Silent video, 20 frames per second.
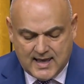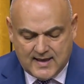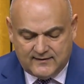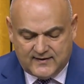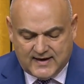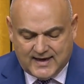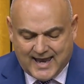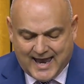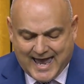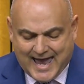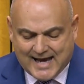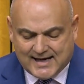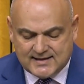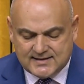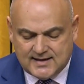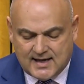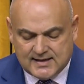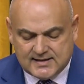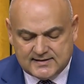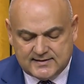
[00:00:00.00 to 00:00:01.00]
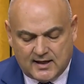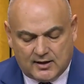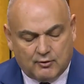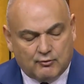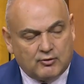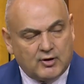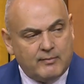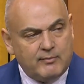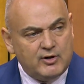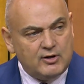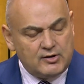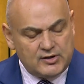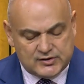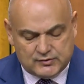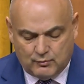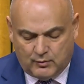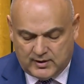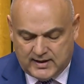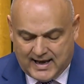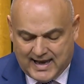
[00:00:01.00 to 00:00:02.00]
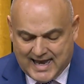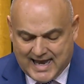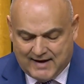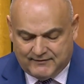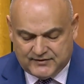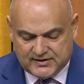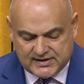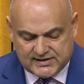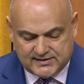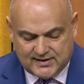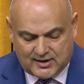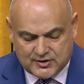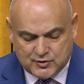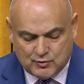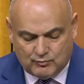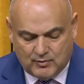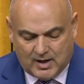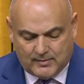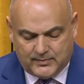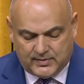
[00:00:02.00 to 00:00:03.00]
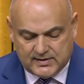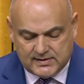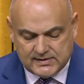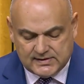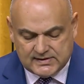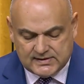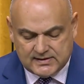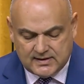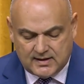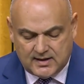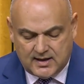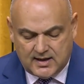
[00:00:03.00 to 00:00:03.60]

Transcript: the access that criminals would have to such weapons,